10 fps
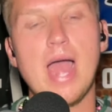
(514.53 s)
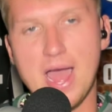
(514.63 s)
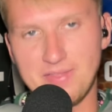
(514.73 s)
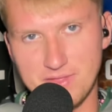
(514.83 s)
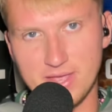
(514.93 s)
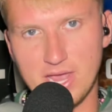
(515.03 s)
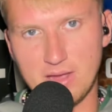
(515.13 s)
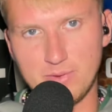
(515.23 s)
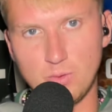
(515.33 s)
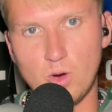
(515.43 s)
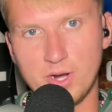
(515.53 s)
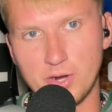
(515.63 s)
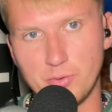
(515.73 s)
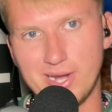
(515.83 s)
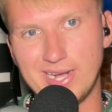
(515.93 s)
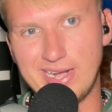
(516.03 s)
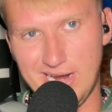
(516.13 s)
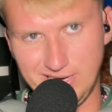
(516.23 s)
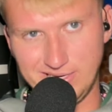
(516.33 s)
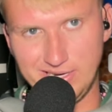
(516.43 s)
And then they gave me
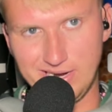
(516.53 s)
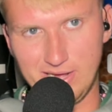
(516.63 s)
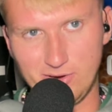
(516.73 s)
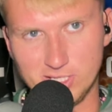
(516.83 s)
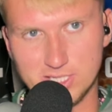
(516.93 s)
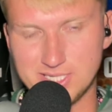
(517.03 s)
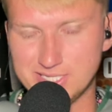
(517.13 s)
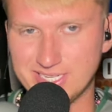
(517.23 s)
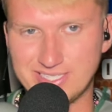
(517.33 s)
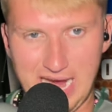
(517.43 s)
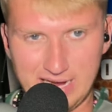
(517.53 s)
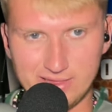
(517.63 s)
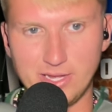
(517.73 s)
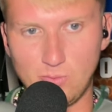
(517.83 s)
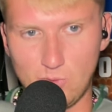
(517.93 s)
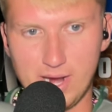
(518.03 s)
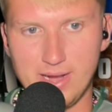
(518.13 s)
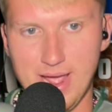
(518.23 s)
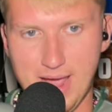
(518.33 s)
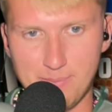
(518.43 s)
$190 because that's exactly
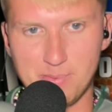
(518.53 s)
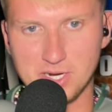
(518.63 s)
what happened.